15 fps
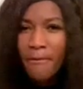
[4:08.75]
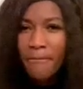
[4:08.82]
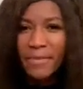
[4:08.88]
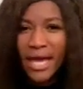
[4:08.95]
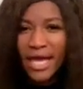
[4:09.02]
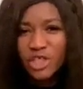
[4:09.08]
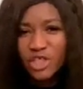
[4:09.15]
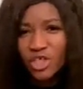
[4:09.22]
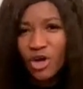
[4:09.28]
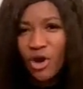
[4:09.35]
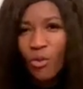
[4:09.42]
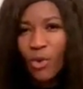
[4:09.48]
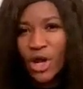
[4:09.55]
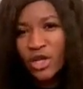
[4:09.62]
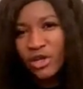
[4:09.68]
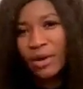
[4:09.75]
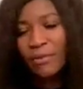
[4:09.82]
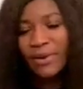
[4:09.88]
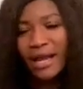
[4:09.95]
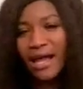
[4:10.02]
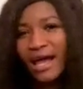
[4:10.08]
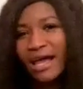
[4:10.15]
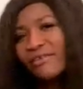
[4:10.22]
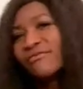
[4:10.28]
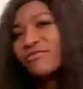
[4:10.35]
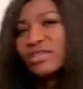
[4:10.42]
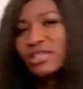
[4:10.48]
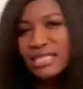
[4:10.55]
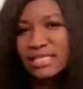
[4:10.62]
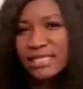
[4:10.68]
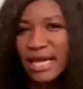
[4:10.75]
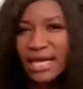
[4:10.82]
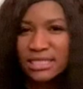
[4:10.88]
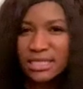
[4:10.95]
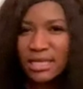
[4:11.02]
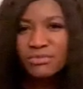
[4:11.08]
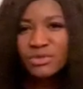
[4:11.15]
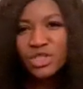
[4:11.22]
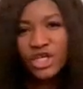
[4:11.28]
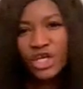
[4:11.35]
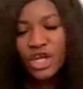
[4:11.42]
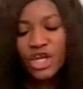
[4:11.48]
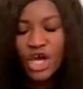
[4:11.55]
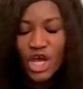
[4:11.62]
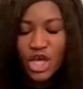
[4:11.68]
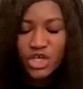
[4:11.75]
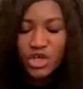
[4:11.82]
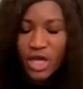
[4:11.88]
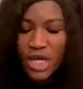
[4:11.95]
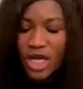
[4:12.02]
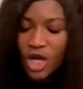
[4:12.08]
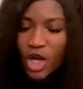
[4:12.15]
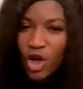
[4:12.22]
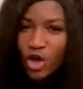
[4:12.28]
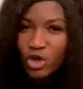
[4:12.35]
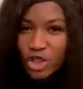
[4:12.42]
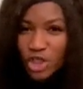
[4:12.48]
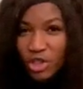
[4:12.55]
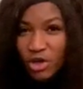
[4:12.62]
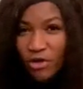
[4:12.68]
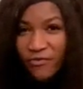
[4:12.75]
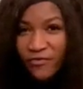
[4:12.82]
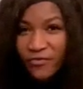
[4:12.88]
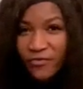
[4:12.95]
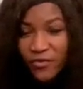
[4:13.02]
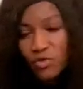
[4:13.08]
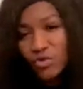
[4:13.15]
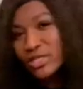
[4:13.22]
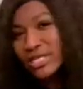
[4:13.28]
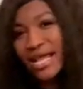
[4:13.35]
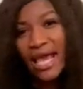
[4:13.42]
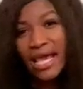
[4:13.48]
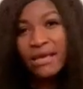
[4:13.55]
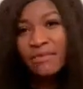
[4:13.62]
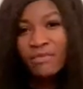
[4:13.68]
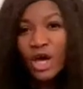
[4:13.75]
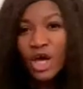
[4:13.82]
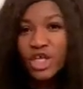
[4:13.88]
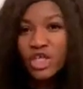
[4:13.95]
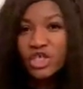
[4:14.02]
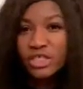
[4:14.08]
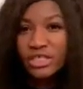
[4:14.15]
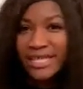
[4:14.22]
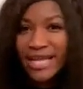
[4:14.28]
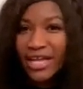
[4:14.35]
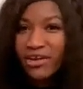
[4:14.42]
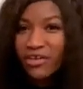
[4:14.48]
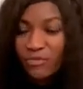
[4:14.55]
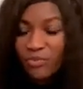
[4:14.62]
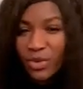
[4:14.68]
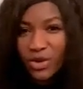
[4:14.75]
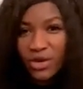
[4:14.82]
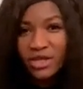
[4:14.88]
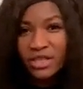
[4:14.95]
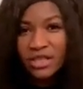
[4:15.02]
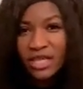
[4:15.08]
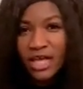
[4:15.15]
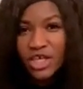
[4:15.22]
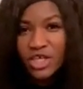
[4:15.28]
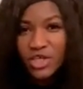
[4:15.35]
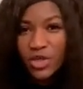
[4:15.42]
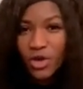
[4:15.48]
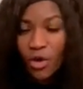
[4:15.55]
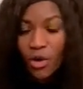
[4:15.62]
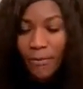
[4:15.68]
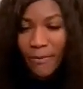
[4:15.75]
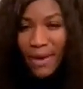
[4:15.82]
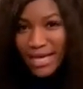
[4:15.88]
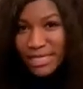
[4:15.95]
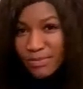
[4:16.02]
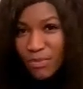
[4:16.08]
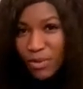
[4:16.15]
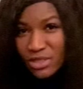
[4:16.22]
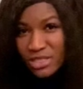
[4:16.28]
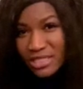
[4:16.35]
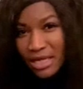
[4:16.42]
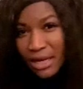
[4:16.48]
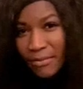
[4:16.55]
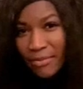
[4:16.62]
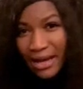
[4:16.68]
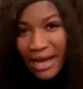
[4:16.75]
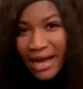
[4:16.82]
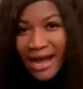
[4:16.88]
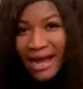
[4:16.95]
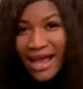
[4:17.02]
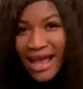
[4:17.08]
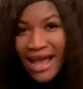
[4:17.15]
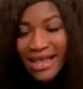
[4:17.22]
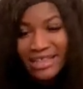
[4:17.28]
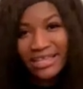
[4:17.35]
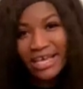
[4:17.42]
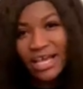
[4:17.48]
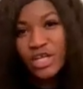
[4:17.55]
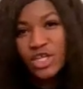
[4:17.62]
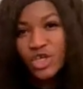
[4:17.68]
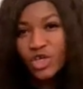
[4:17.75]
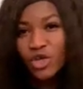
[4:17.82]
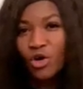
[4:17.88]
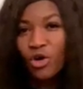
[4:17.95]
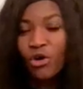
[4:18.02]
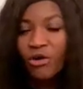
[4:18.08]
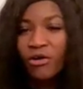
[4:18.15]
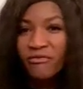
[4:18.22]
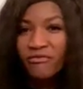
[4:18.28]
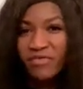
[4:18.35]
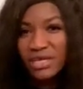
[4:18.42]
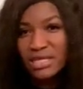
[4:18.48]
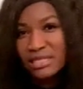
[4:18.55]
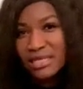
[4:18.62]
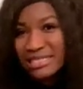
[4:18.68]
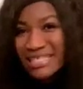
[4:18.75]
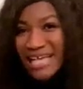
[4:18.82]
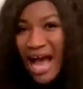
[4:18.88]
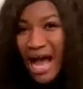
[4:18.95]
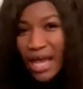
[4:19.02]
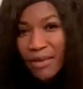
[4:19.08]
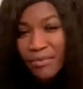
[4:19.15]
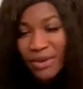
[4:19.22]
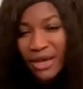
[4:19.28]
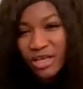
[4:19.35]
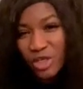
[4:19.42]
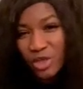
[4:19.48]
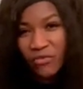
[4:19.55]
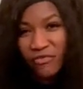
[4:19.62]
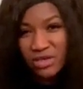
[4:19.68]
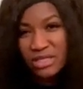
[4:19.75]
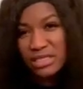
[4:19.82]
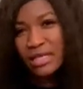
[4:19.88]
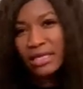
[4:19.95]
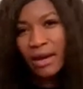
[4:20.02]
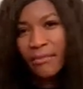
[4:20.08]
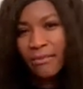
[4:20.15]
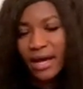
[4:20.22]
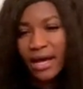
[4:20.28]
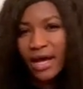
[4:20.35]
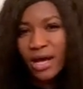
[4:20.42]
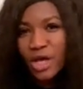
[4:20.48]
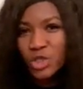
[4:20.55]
Make sure when you're applying for this exemption, you include your full name, your date of birth, your passport number, and then your visa type and your visa number.